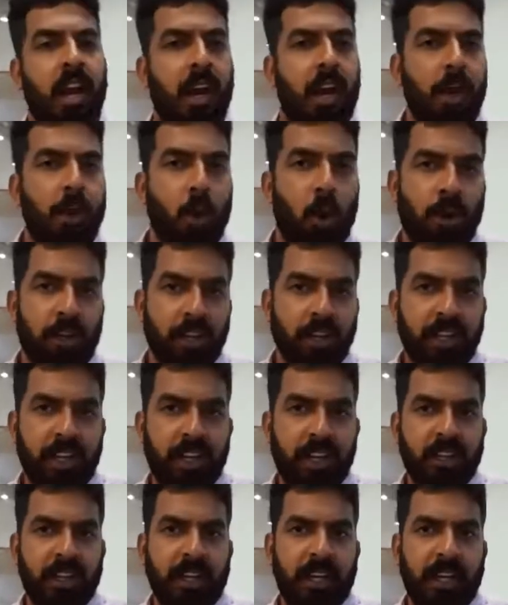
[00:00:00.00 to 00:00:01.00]
not in the
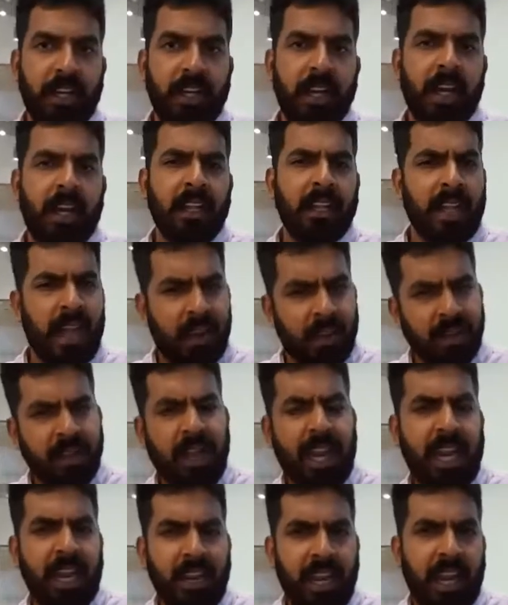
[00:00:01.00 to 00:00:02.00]
other area that
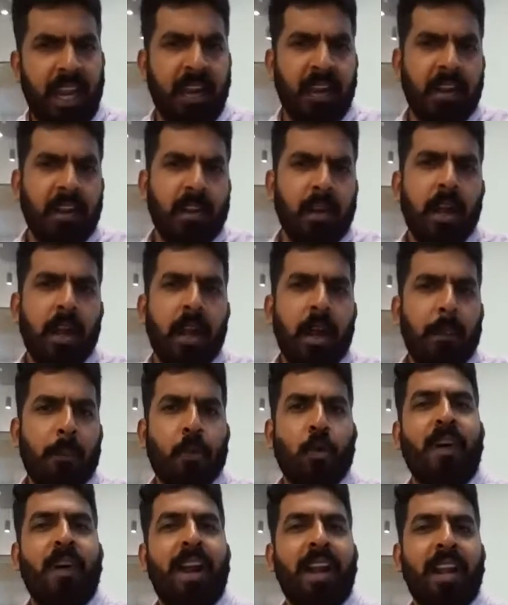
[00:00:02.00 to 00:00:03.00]
in
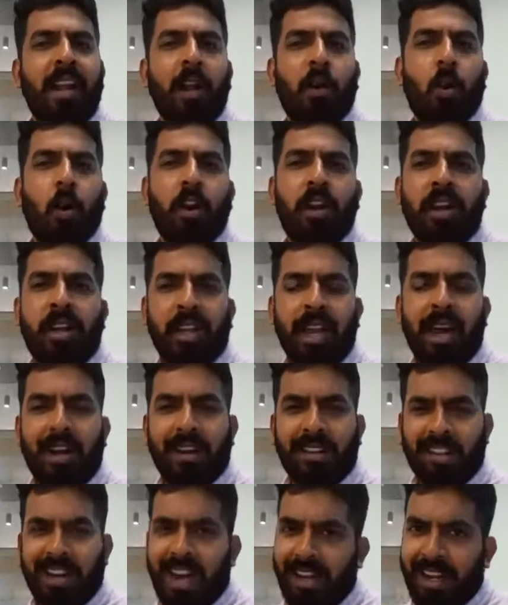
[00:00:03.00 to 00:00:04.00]
providing quality
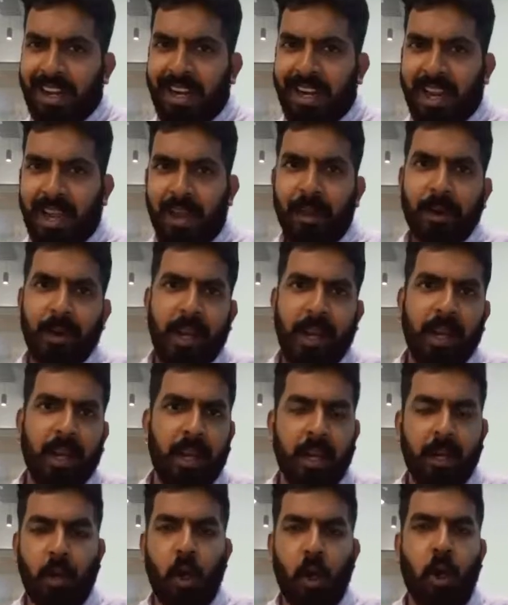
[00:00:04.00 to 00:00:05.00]
arthritic care,
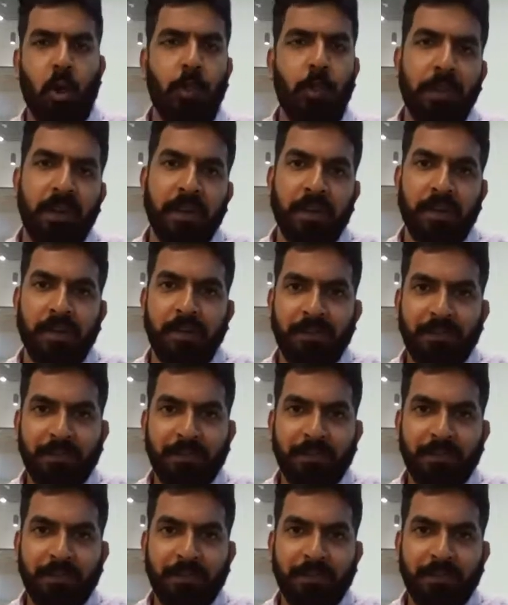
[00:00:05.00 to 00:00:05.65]
in your opinion?